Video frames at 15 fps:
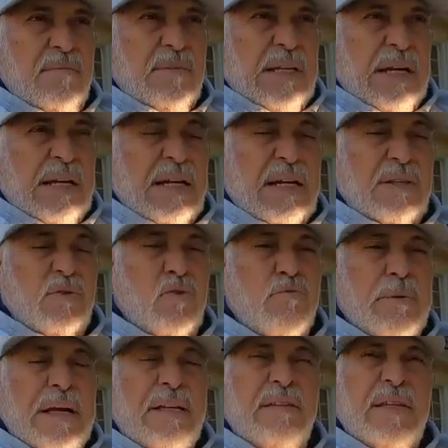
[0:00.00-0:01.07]
I got a
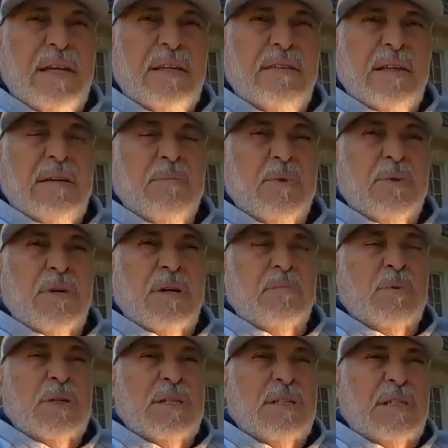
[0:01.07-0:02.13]
2-man tent that I'm
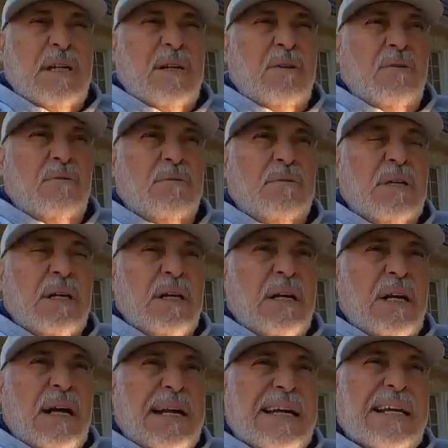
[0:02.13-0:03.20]
gonna sell.
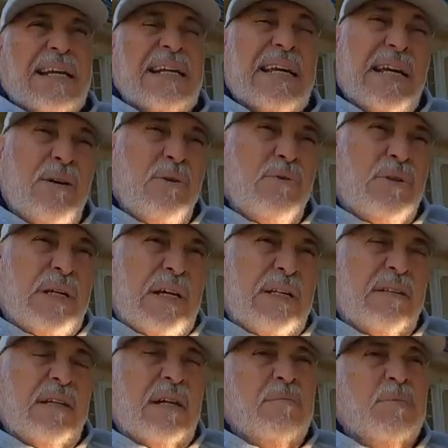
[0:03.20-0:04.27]
I got an igloo
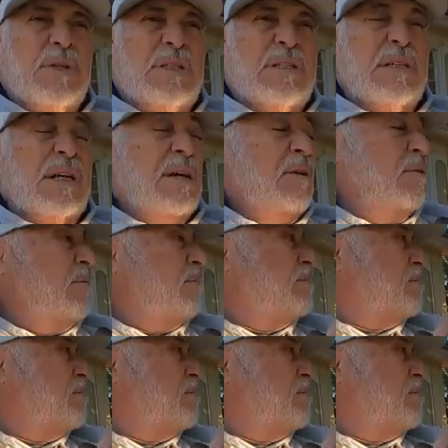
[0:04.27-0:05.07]
tent that I'm gonna sell.